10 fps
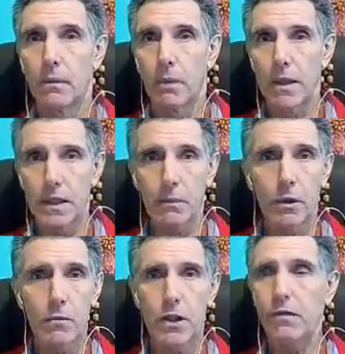But
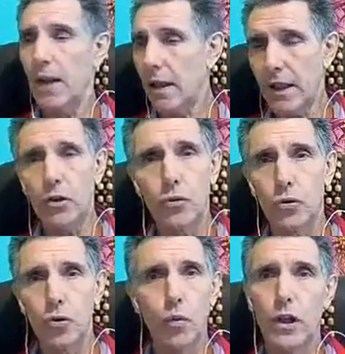symptoms have nothing
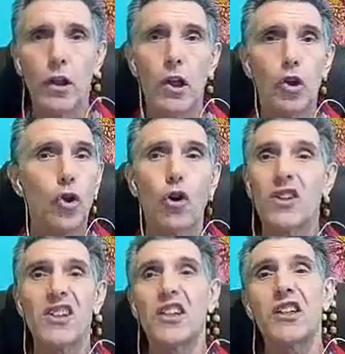to do with
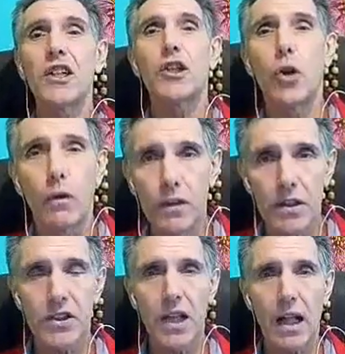toxicity of
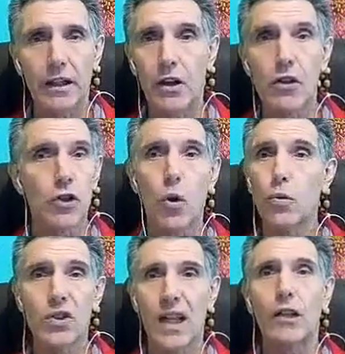the salt. There is
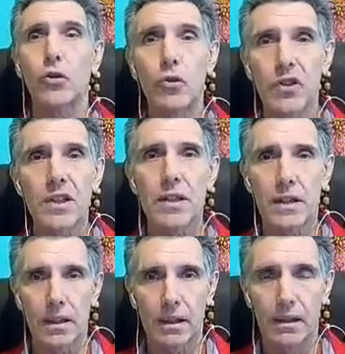no salt
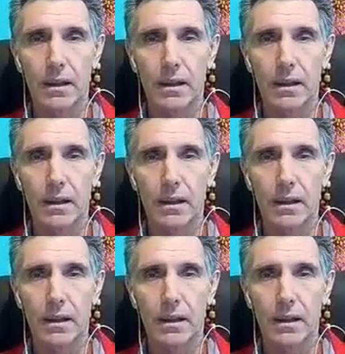toxicity.